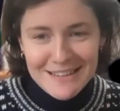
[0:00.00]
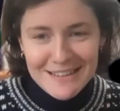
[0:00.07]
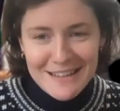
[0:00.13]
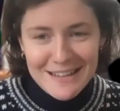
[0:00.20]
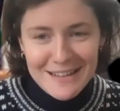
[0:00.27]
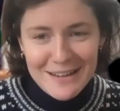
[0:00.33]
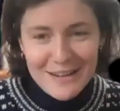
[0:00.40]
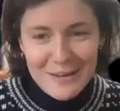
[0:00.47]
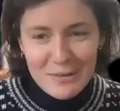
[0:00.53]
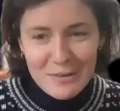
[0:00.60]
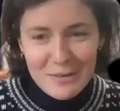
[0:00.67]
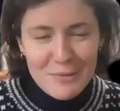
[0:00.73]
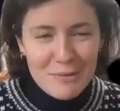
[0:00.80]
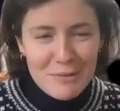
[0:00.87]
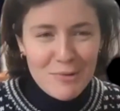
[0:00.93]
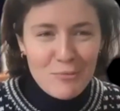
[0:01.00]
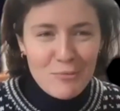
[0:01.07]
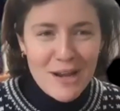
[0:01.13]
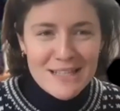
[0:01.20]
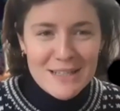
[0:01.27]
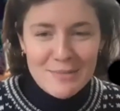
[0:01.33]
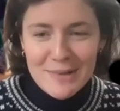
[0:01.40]
and I thought we'd
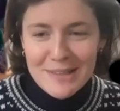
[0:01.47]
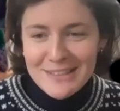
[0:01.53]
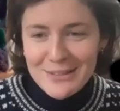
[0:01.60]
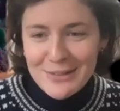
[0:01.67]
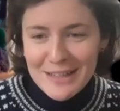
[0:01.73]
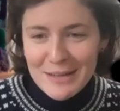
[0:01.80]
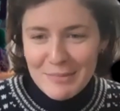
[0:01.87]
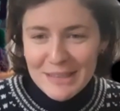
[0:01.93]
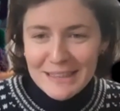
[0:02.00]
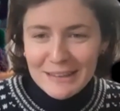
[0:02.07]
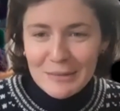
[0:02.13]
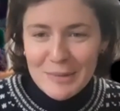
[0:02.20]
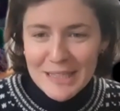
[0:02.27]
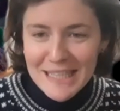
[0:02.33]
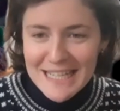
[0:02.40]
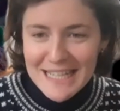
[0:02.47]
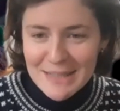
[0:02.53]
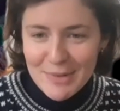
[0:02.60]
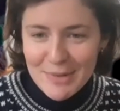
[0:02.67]
wait a bit to do that a little bit later,